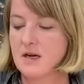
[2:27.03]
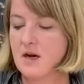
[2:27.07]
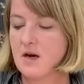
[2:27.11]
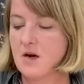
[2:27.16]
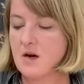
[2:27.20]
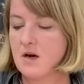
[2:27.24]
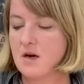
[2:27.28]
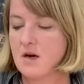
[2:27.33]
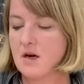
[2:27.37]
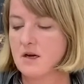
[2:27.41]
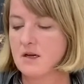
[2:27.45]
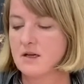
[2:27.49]

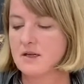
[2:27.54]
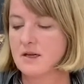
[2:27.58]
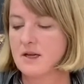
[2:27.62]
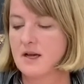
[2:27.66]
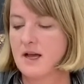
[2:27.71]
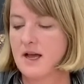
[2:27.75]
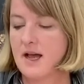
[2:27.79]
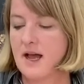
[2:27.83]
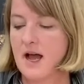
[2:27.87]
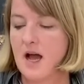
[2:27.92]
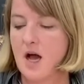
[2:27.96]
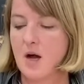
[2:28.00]
on
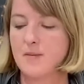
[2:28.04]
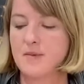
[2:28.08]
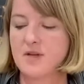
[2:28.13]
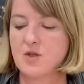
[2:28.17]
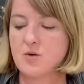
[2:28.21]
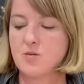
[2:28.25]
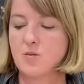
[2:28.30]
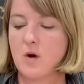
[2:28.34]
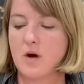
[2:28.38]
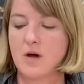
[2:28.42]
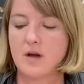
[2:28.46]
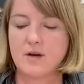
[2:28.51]
how much
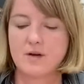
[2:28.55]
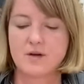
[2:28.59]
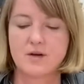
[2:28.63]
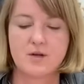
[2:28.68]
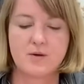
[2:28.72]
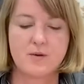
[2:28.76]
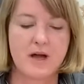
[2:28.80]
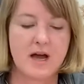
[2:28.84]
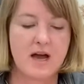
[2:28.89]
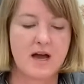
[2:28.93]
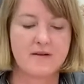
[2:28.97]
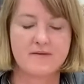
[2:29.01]
water
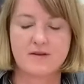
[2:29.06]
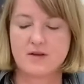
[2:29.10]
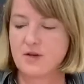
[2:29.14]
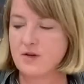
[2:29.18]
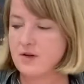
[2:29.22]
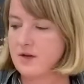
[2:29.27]
you have in your